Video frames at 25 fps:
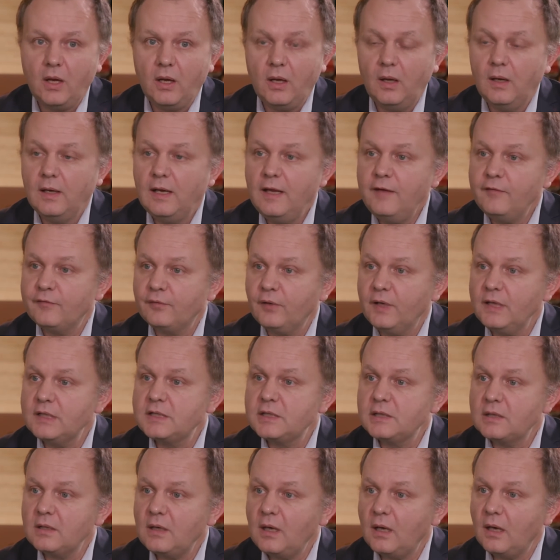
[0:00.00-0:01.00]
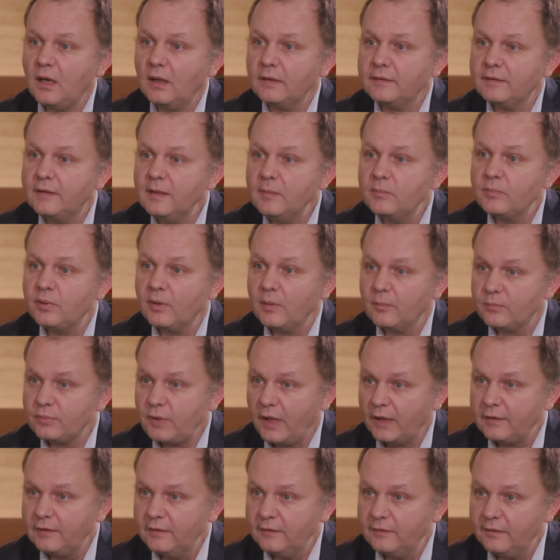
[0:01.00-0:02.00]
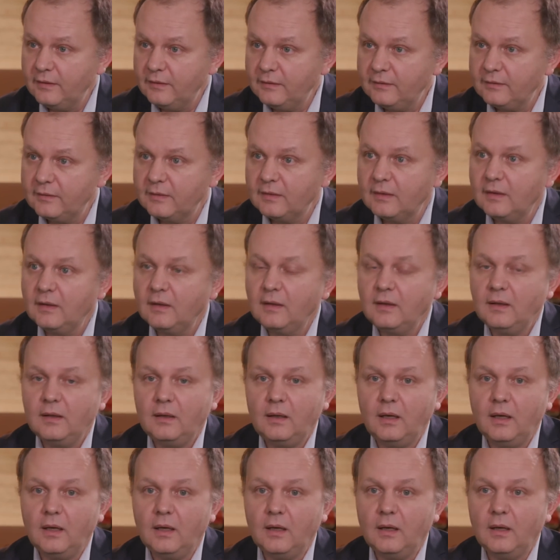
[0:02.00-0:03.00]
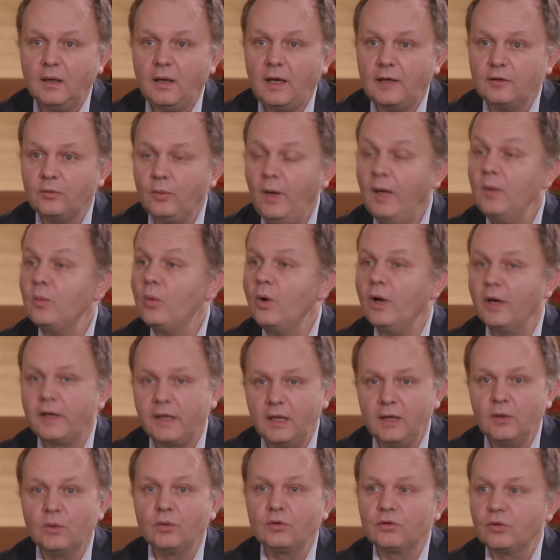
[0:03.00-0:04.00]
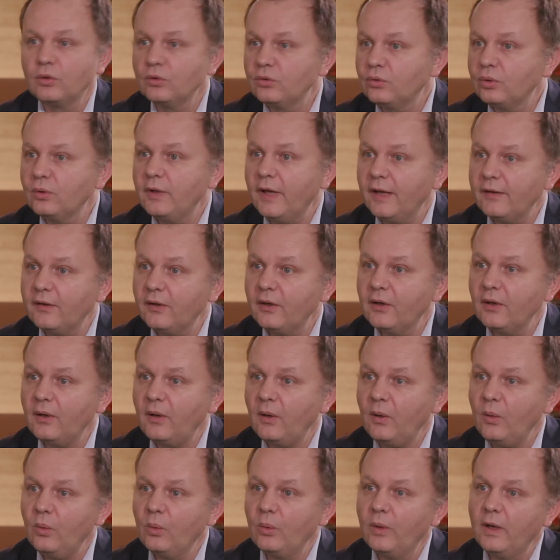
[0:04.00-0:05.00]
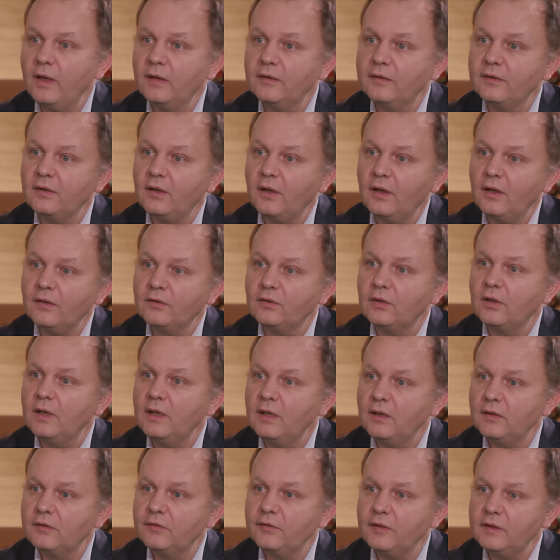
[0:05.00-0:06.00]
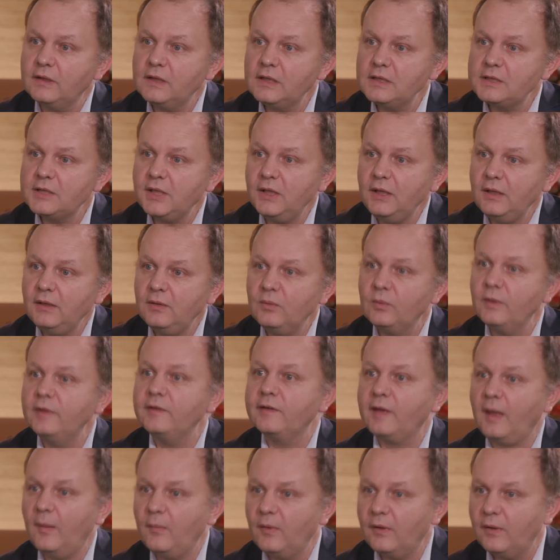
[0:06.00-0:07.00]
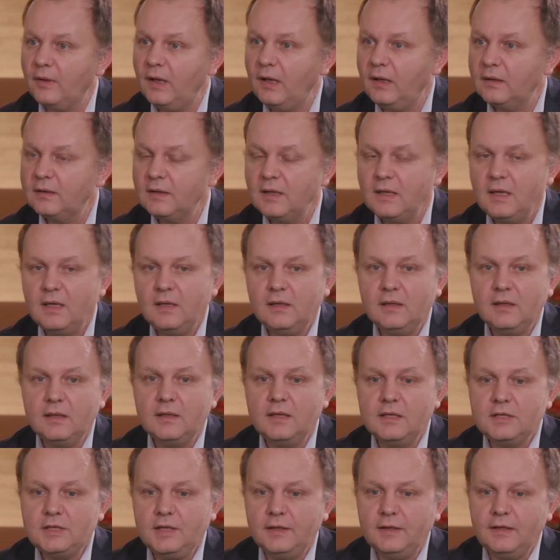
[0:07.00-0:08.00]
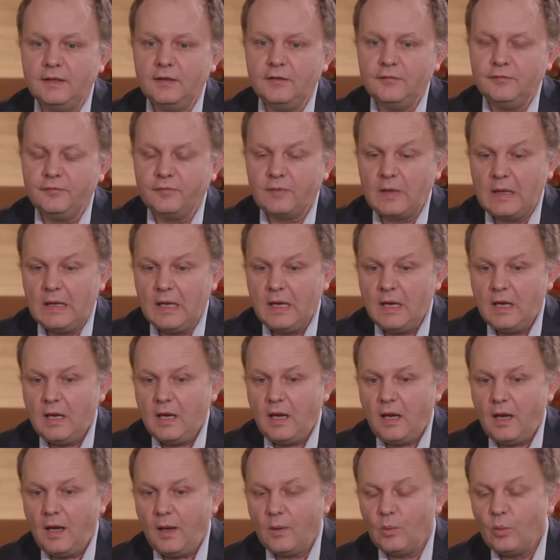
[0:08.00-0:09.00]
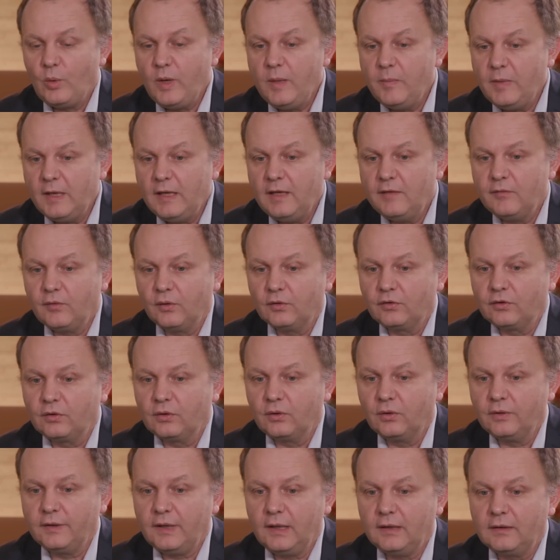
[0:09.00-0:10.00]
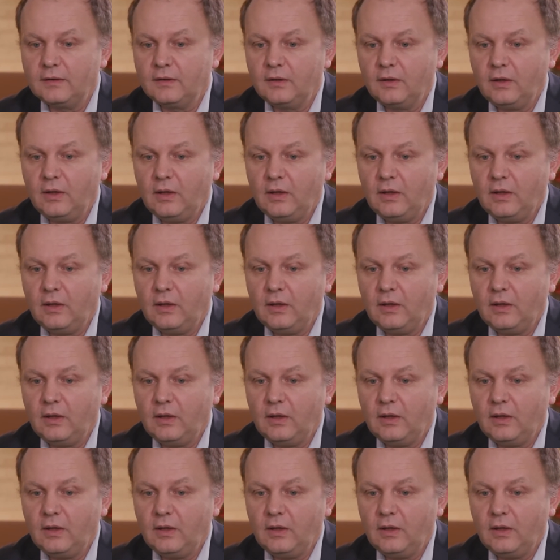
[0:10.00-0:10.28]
leverage TIP practices as well, working also together with the Linux Foundation, with Camera Initiative. We believe also that